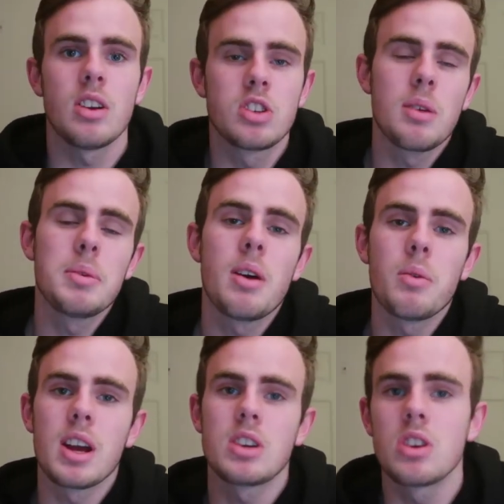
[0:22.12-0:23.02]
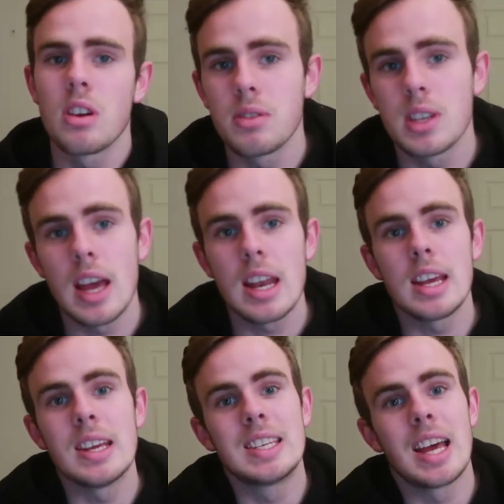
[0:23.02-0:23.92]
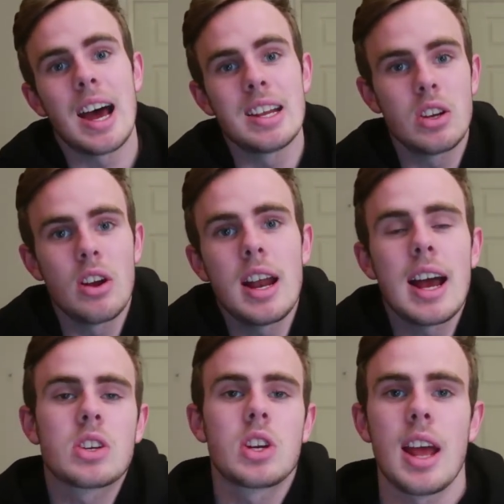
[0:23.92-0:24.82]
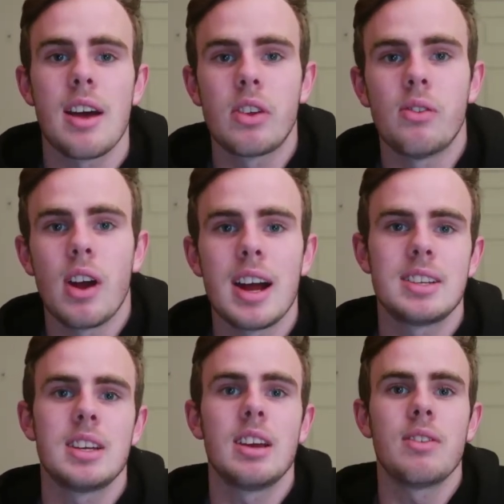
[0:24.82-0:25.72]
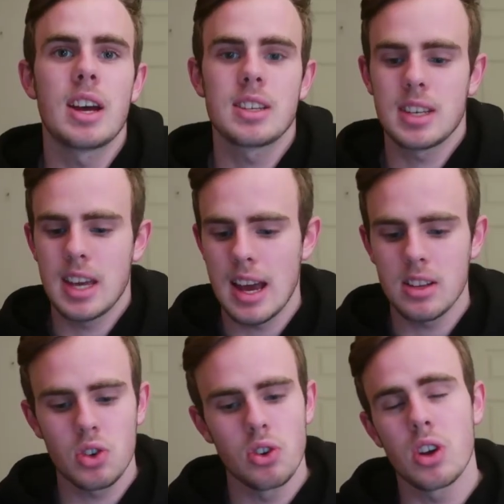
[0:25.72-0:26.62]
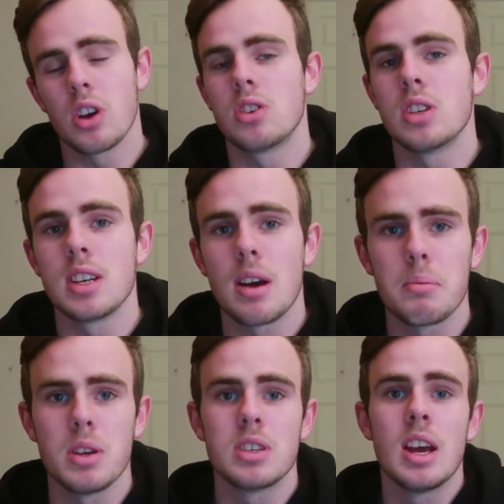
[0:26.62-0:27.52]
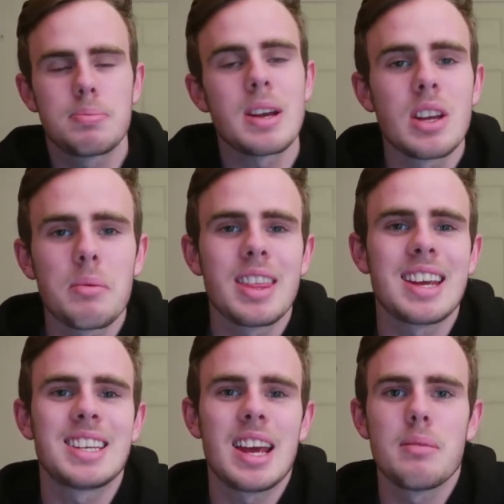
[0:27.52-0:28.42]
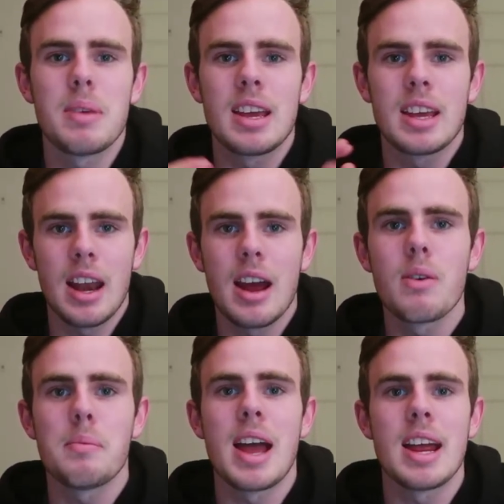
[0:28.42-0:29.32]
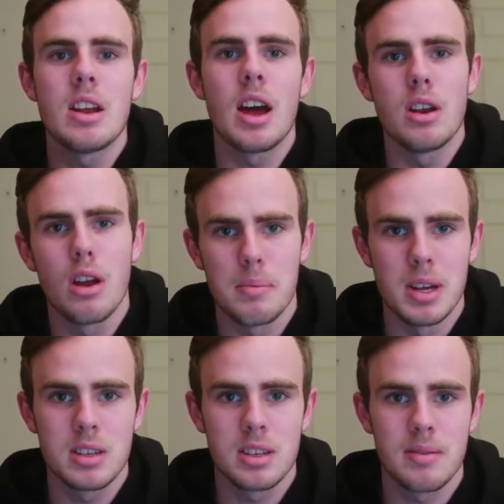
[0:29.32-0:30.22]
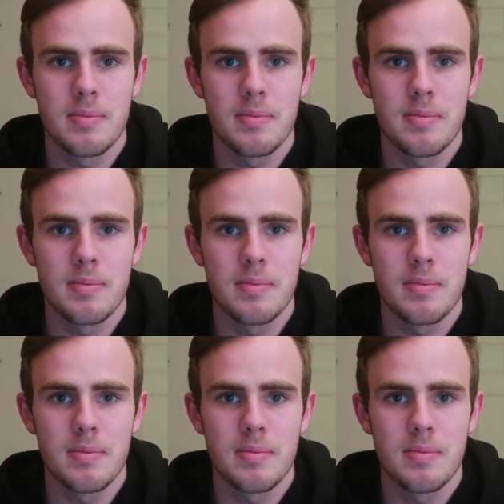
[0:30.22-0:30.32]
Now, on top of that, what I should have said is that I don't actually have the right to give out scouts or coaches' numbers, especially when they say to me, can I remain anonymous?